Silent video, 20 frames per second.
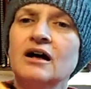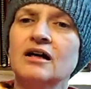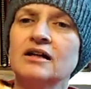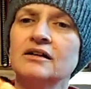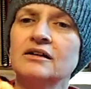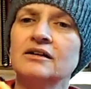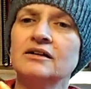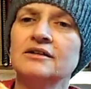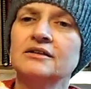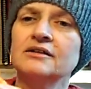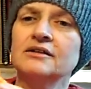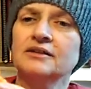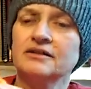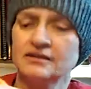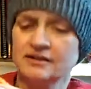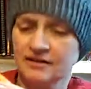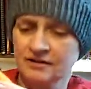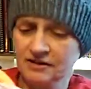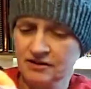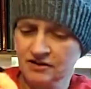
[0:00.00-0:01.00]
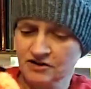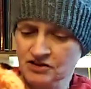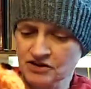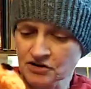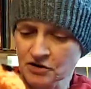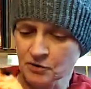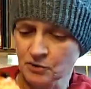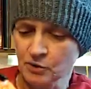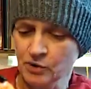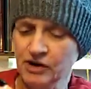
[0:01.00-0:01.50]
And
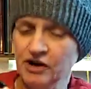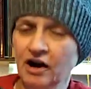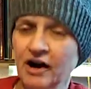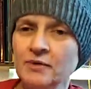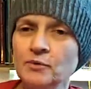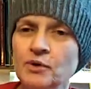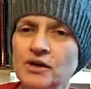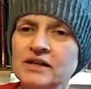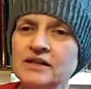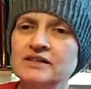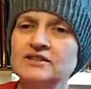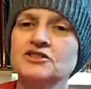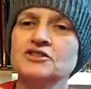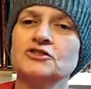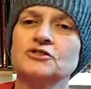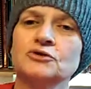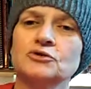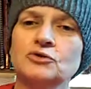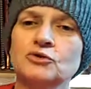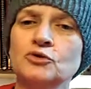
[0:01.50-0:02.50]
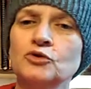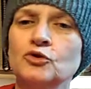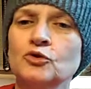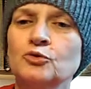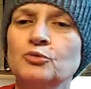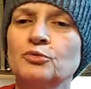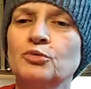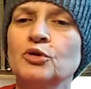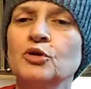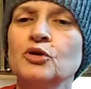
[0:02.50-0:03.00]
so when I went to
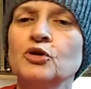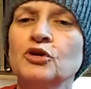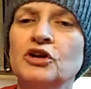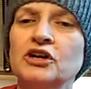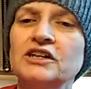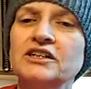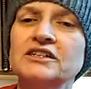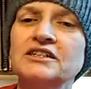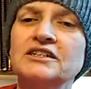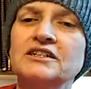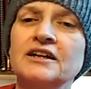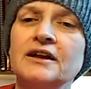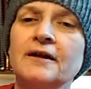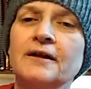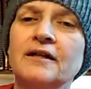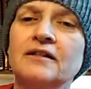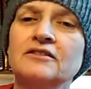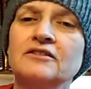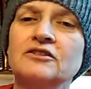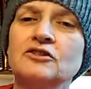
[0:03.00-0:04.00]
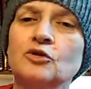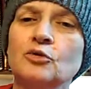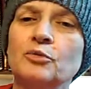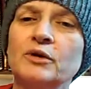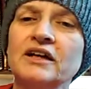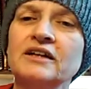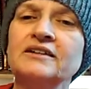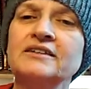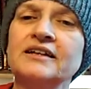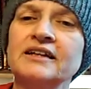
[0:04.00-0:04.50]
put little
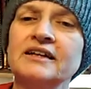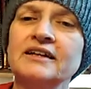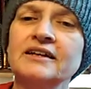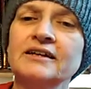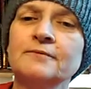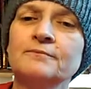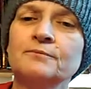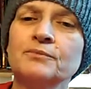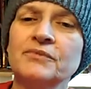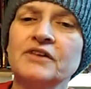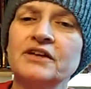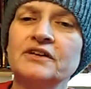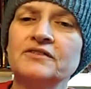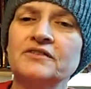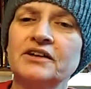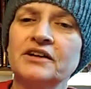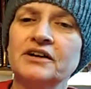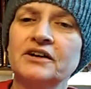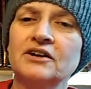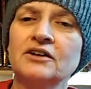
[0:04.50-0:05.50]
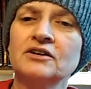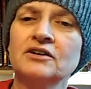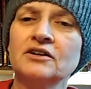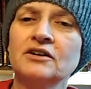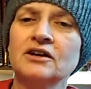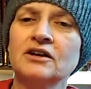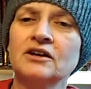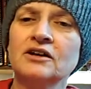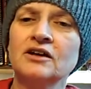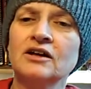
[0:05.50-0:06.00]
bendy in there,
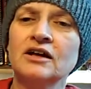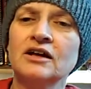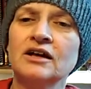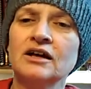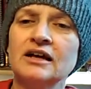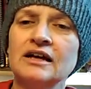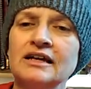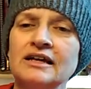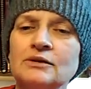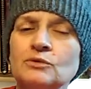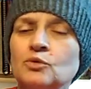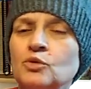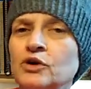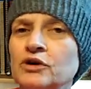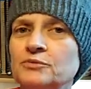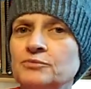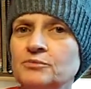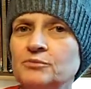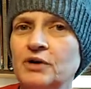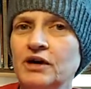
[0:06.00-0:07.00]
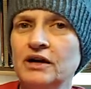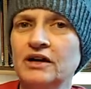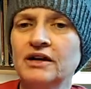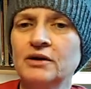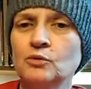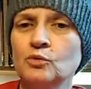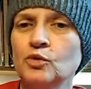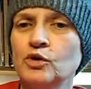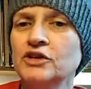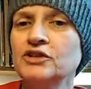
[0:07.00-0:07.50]
it
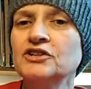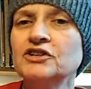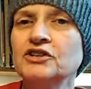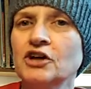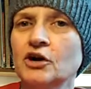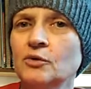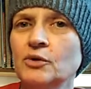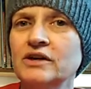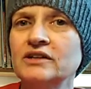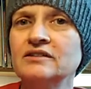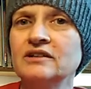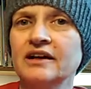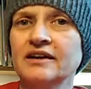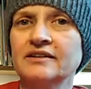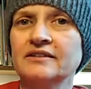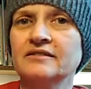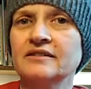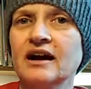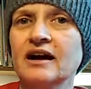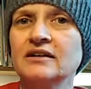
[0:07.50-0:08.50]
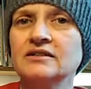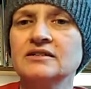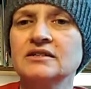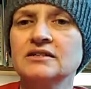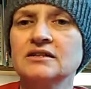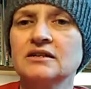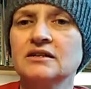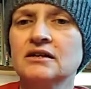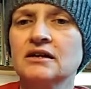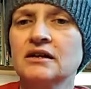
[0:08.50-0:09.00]
wouldn't go in like that.
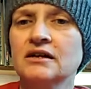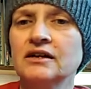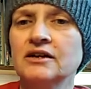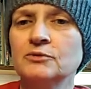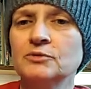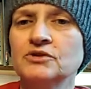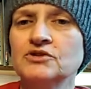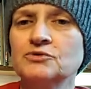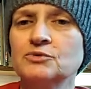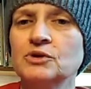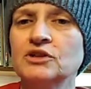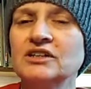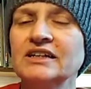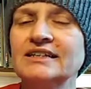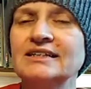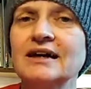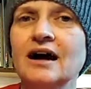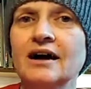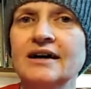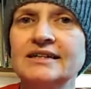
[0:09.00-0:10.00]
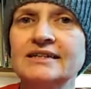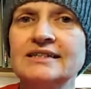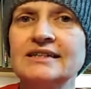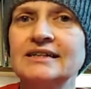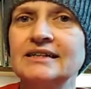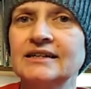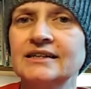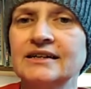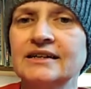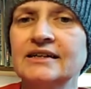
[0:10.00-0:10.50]
It was really tight
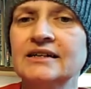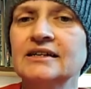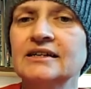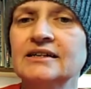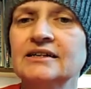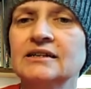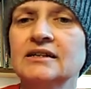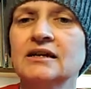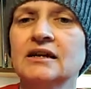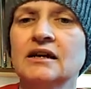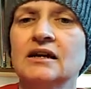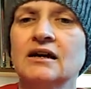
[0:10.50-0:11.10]
to get it in.